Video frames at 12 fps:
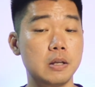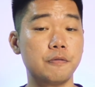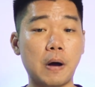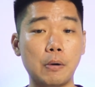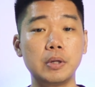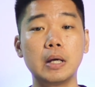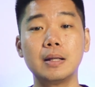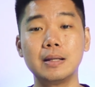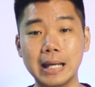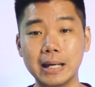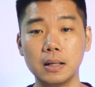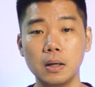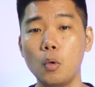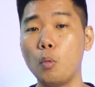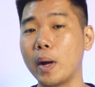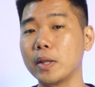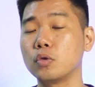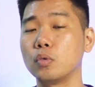The founder, Nick,
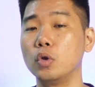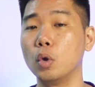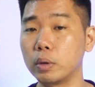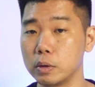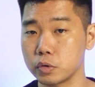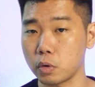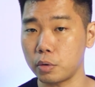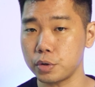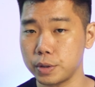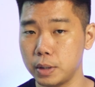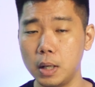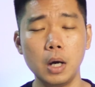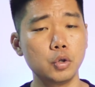went to local stores,